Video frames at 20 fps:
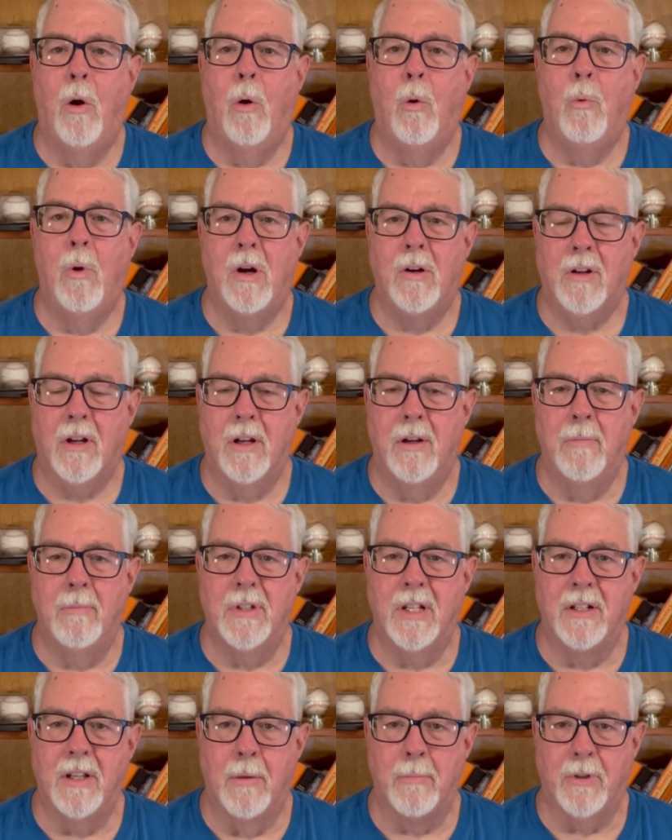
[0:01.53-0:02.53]
Welcome
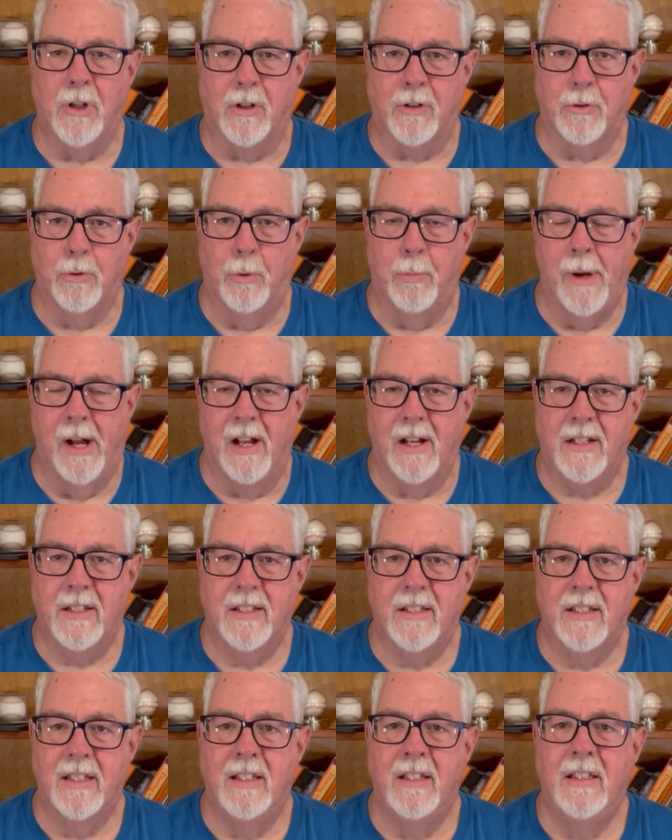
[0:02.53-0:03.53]
to Dump Truck Toolbox.
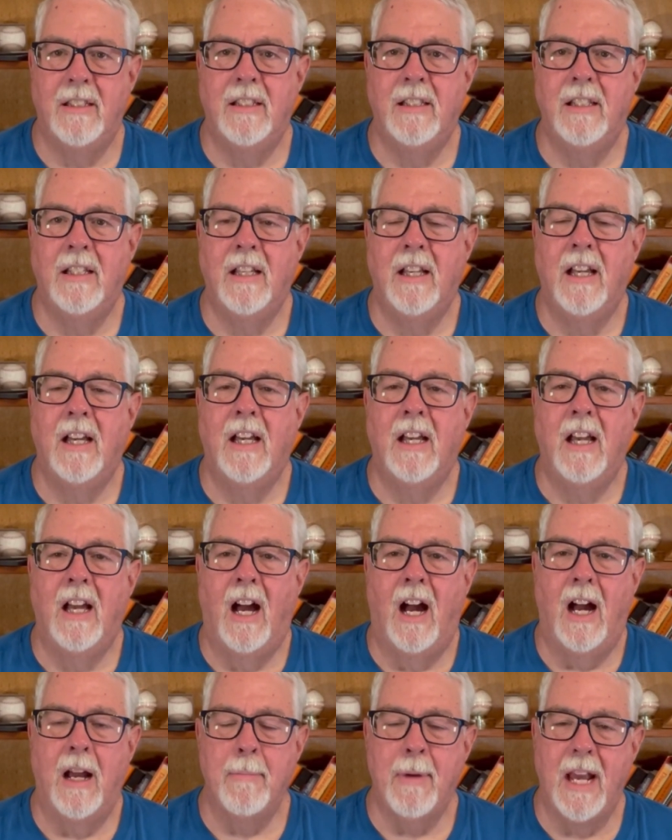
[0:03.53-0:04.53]

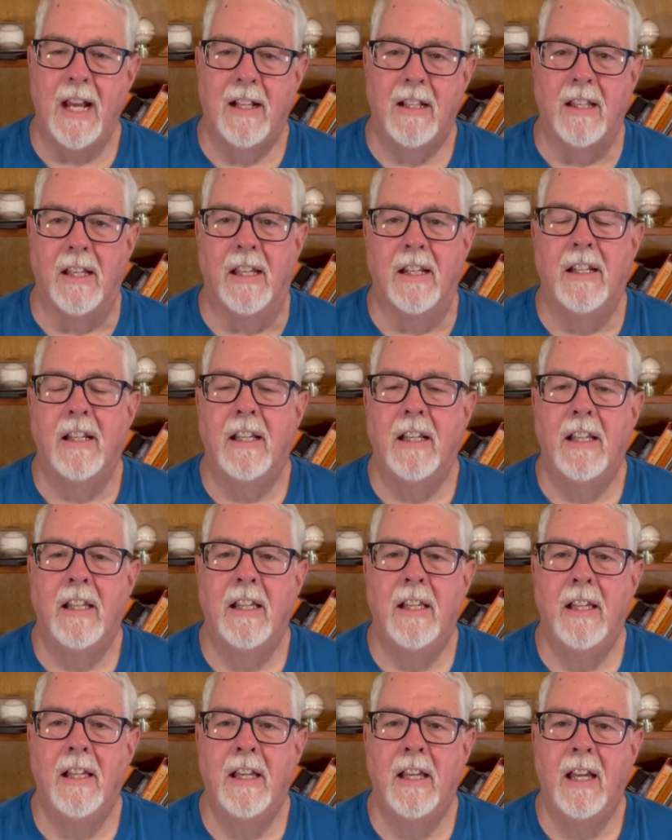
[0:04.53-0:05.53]
I'm Alan.
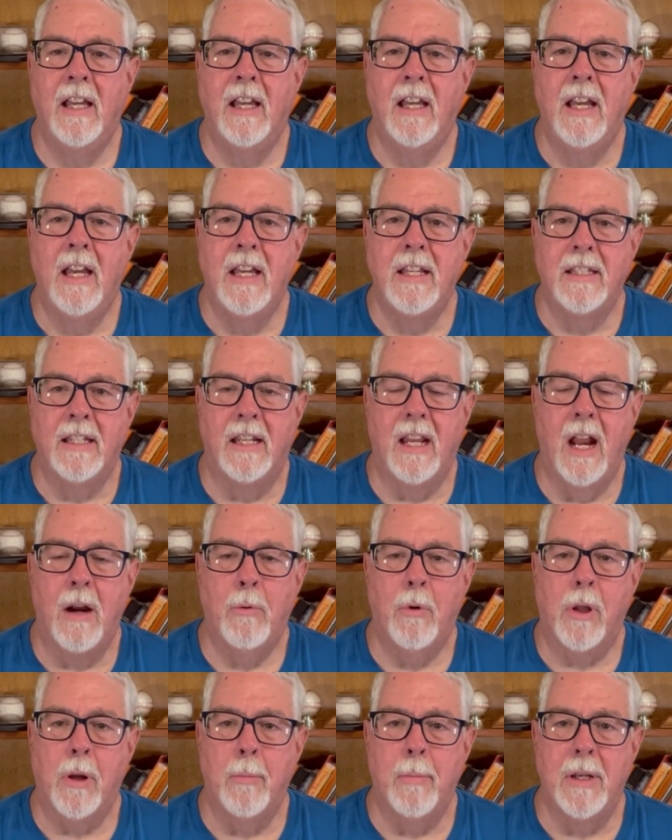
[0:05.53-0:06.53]
Today
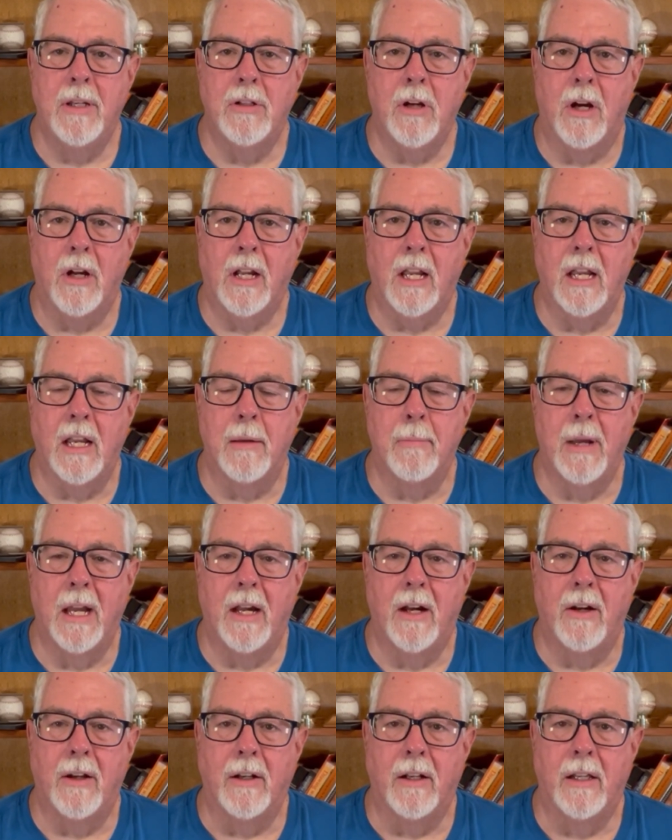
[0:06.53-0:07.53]
we're going to be talking
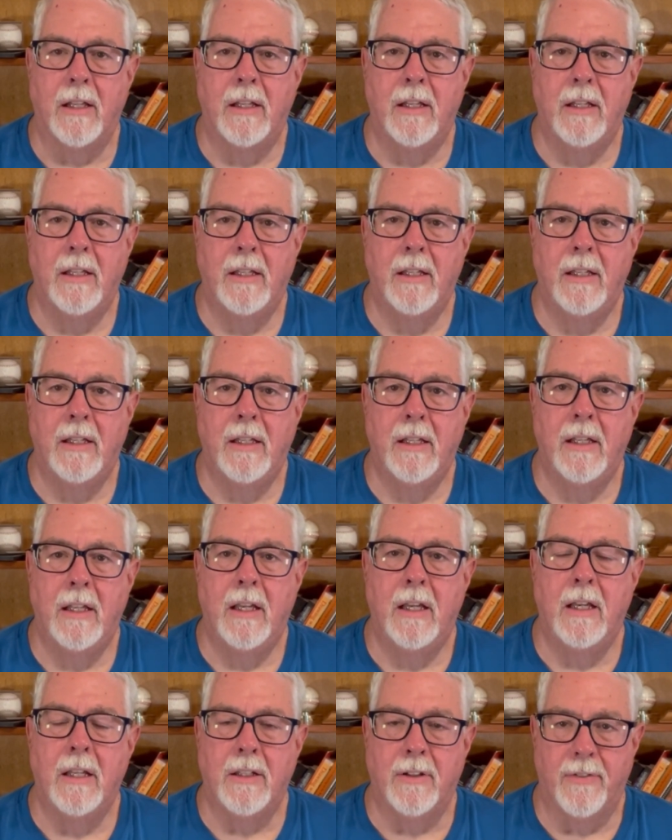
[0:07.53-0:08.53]
about
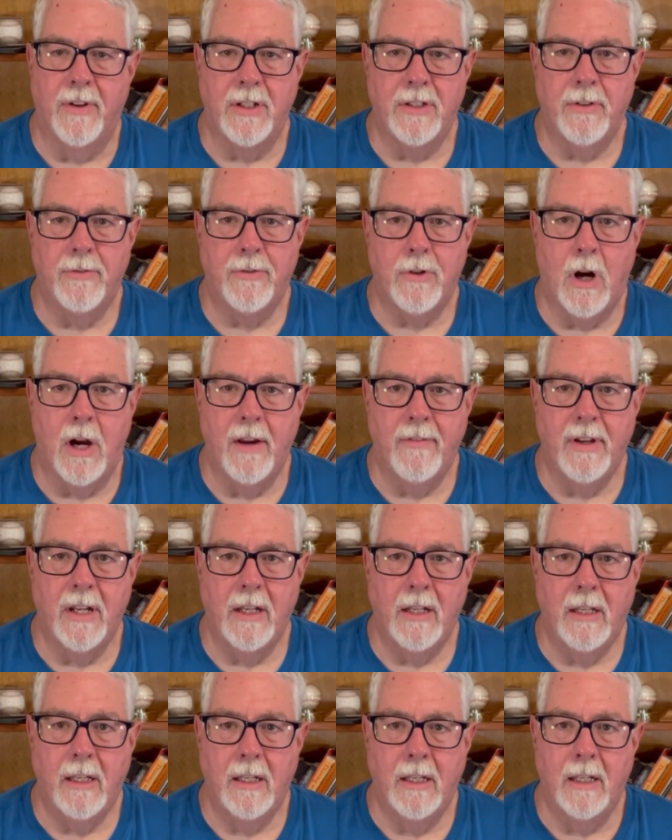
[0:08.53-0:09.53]
offensive
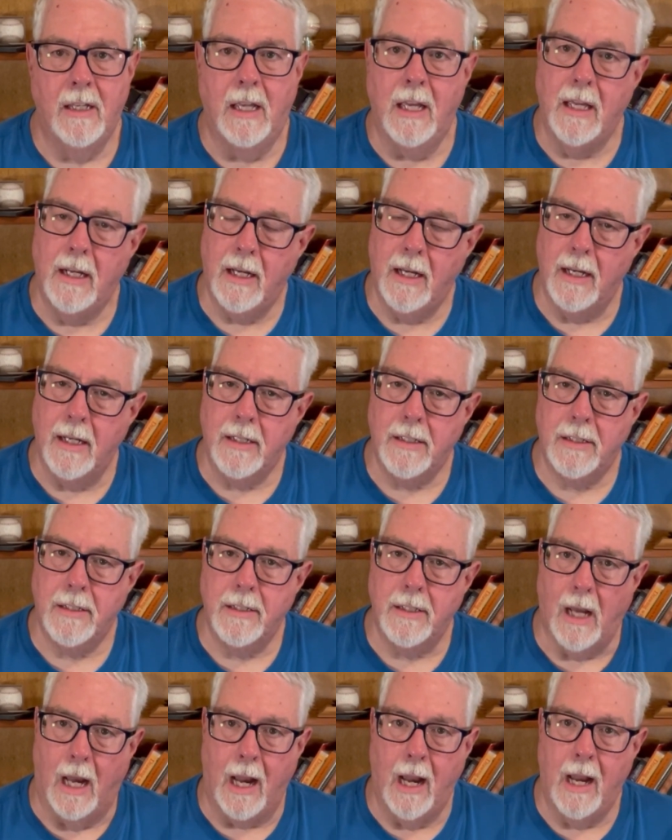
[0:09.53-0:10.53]
driving,
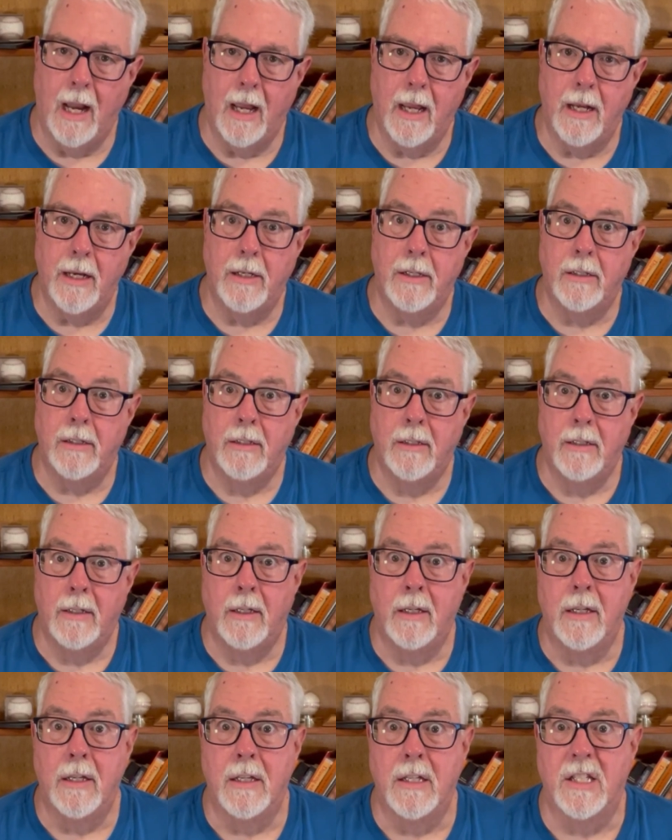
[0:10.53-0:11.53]
idiots, and
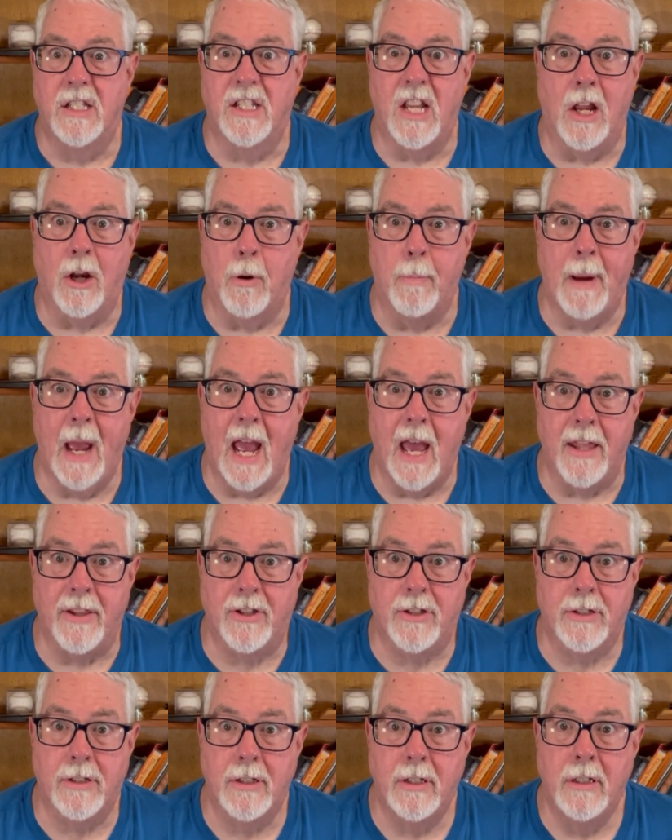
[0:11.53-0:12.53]

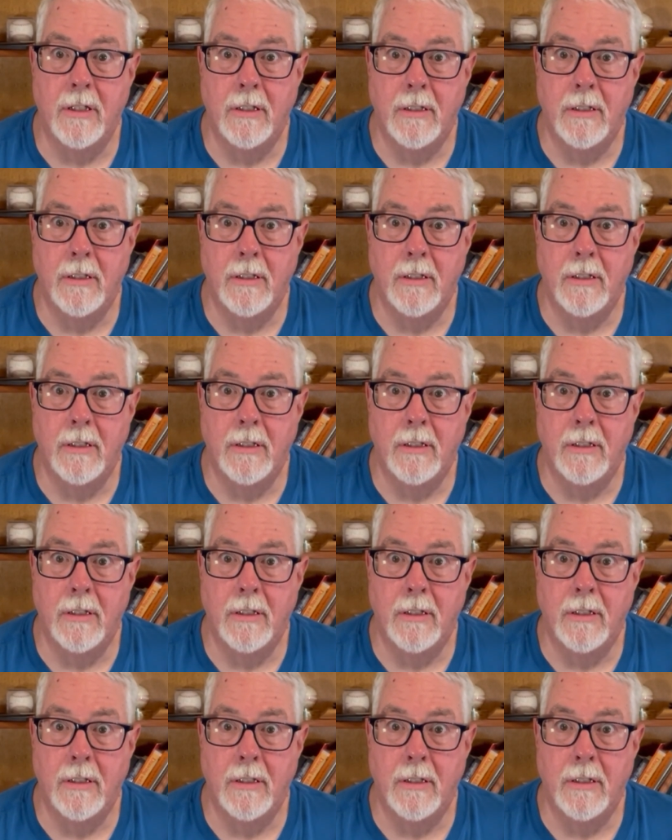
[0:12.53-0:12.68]
psychopaths.